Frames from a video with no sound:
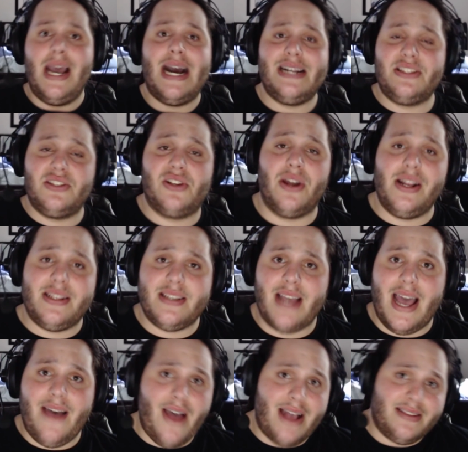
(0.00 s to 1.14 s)
It's as good
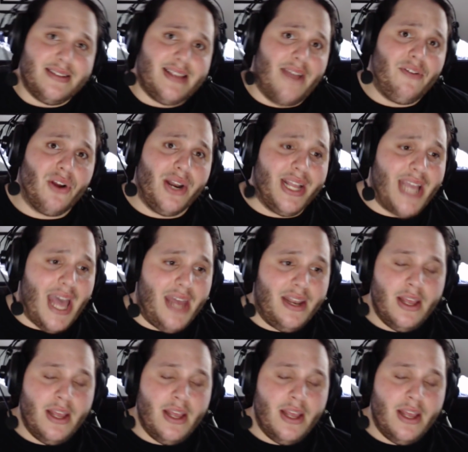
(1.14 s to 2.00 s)
as it's ever going to get.